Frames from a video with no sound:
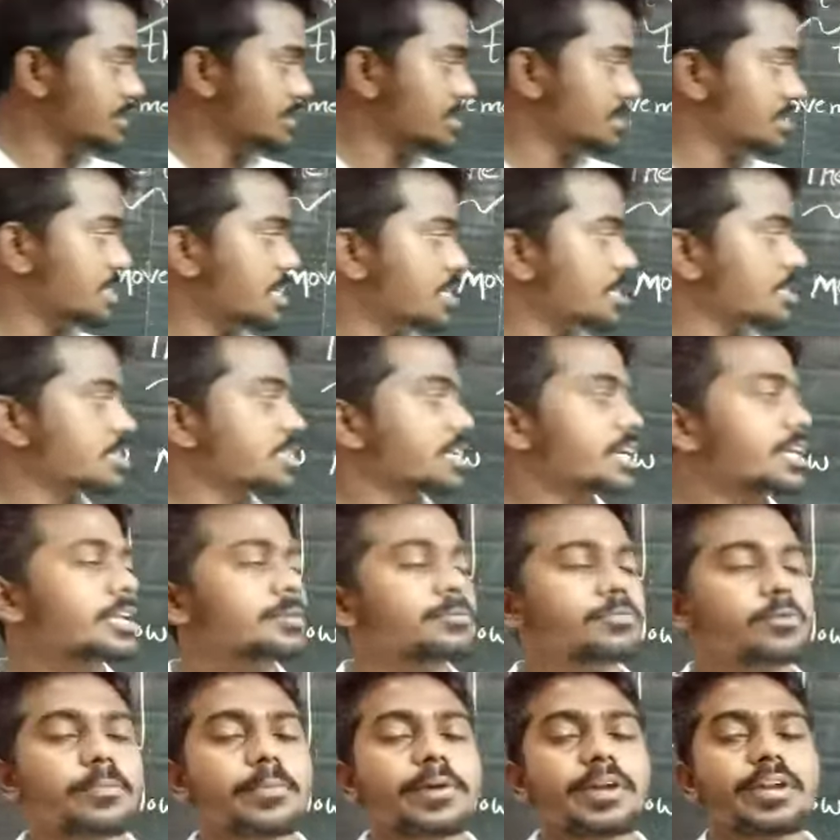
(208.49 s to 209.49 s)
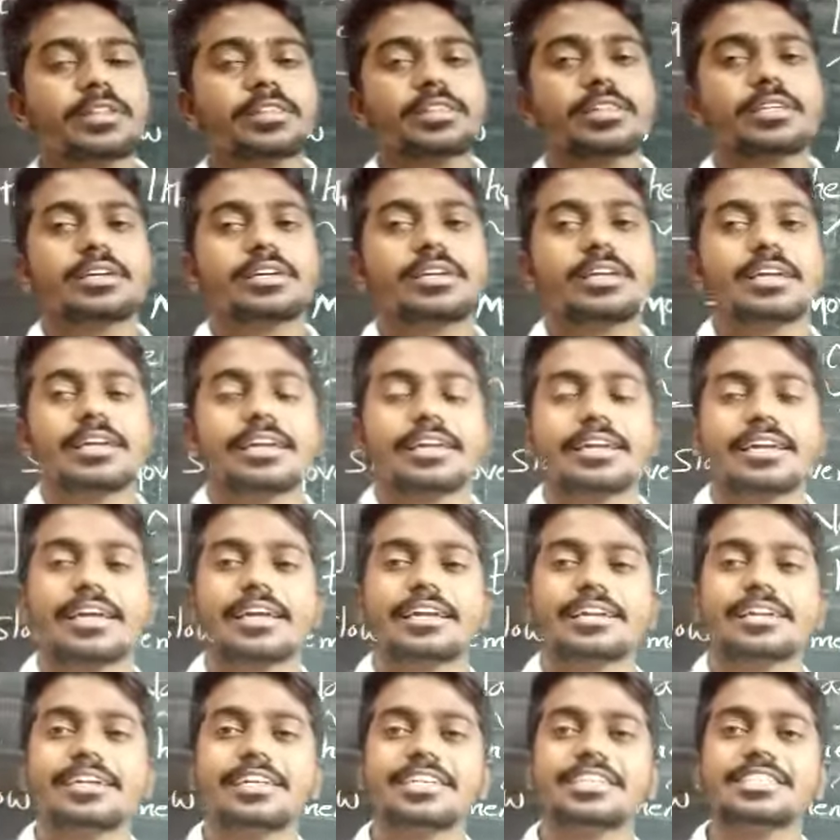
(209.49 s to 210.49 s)
These sudden movements
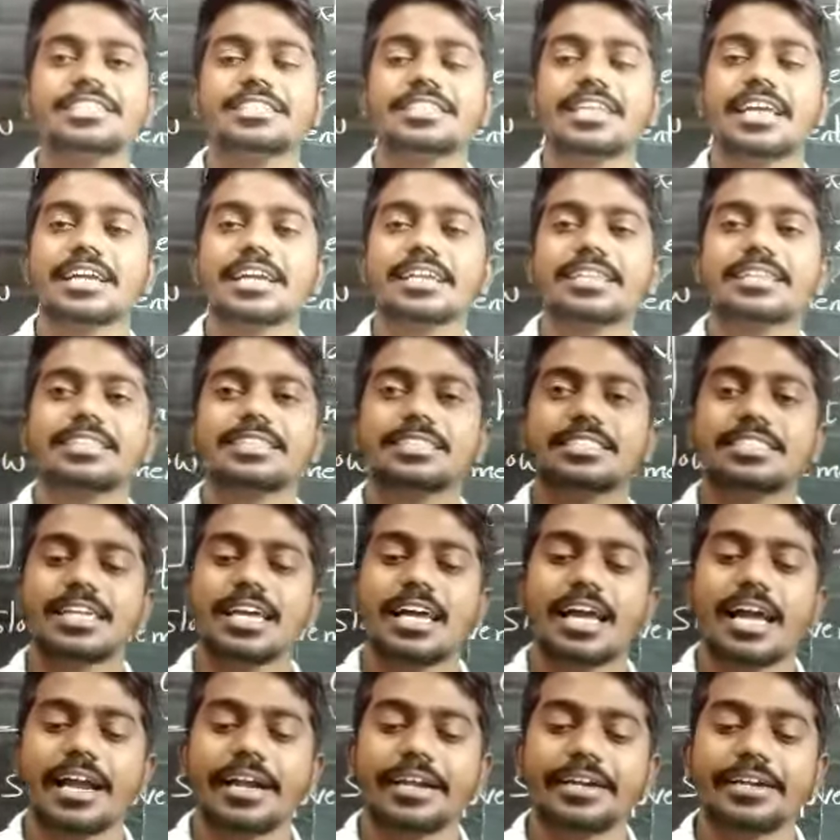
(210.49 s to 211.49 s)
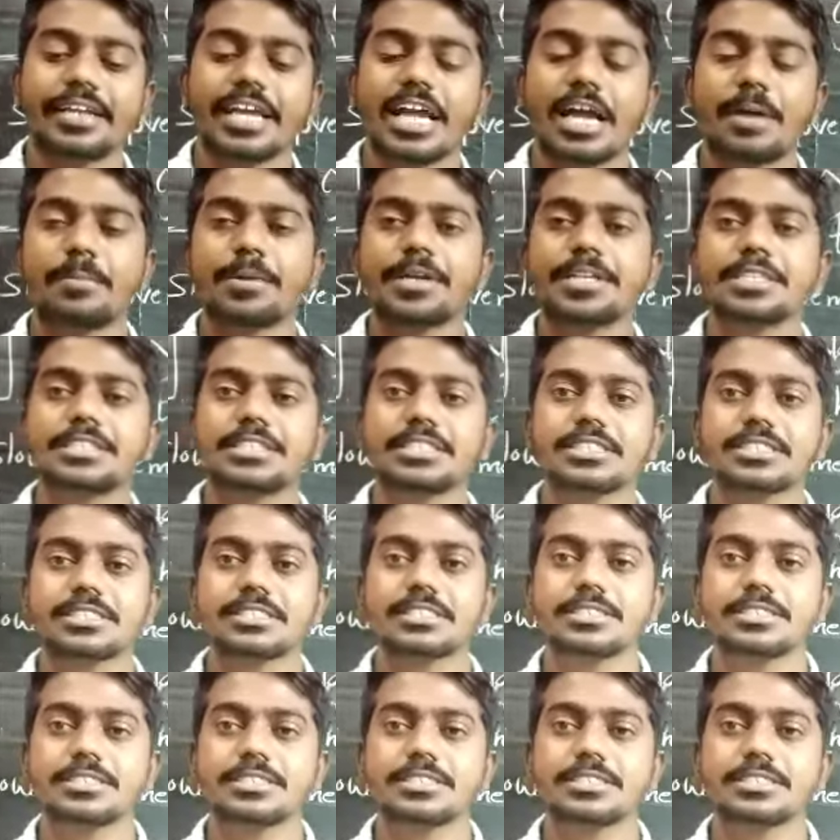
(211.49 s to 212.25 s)
can distract and damage